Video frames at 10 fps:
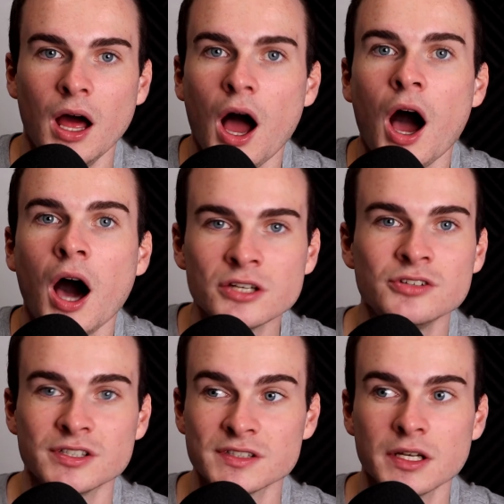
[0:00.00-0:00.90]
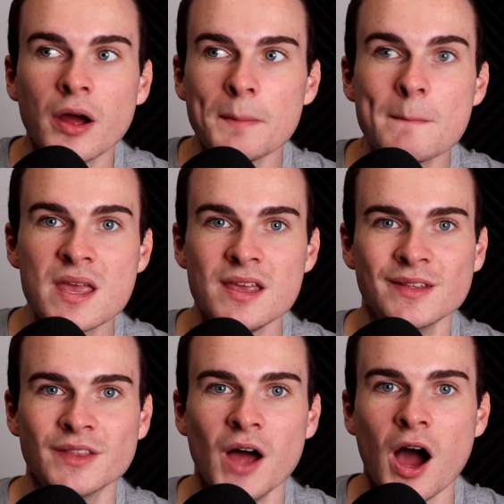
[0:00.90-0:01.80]
hundreds, and I
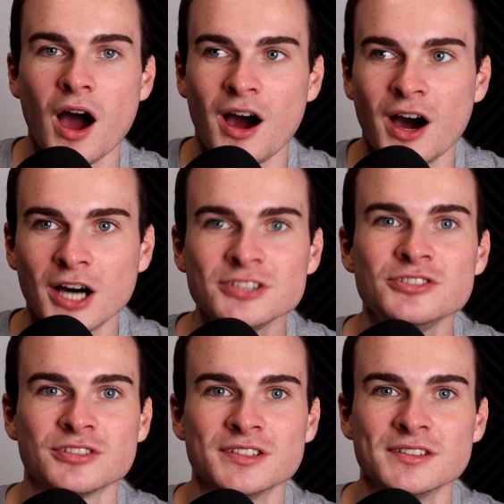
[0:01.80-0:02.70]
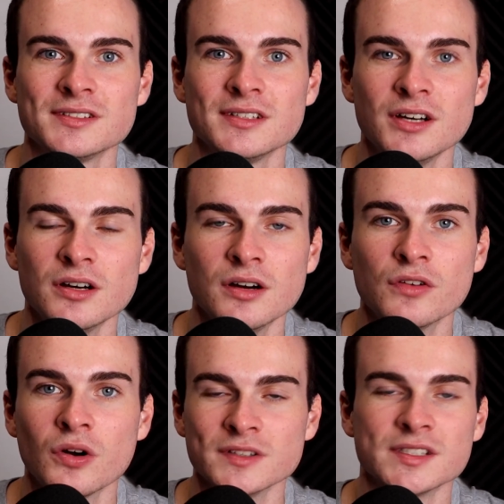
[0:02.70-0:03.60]
mean hundreds of
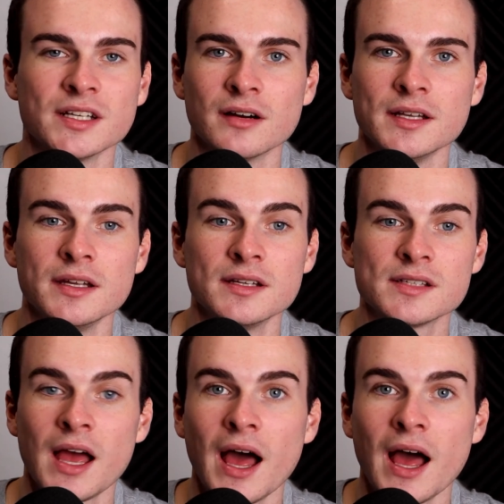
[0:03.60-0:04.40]
content ideas.